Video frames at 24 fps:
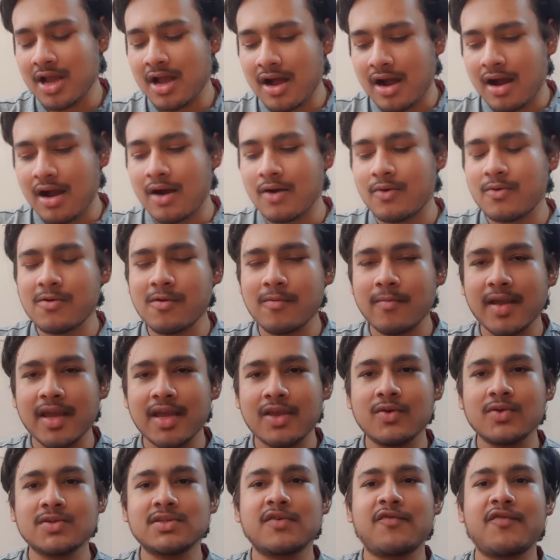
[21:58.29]
how to make
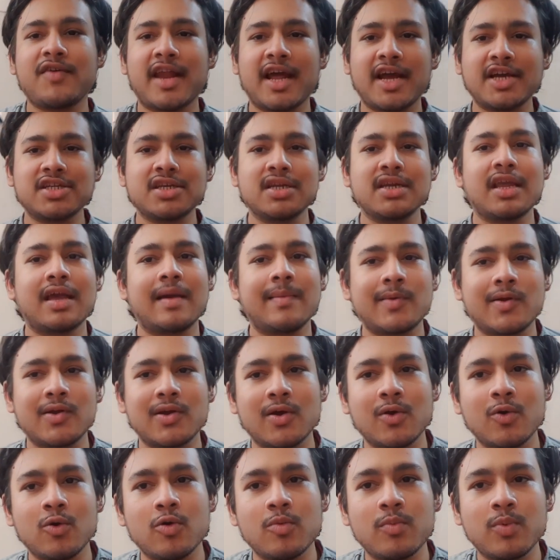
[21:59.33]
use of an action camera or a
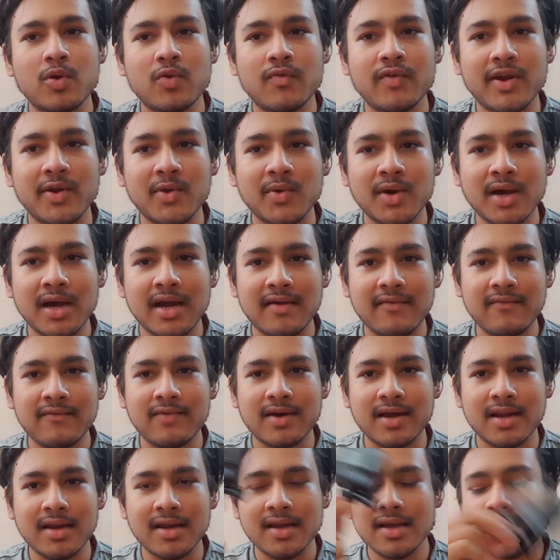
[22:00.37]
GoPro when you have
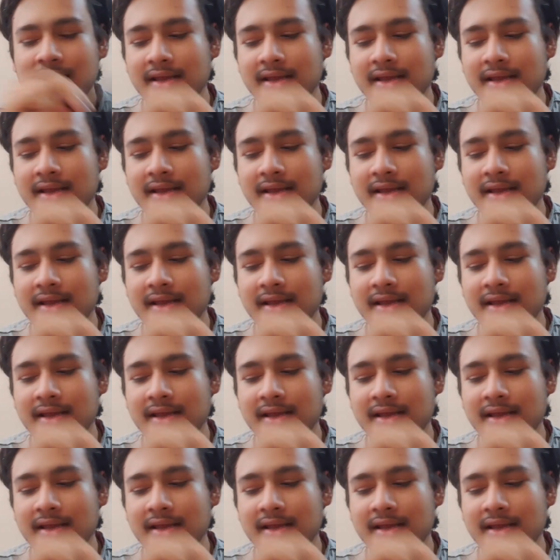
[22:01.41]
one.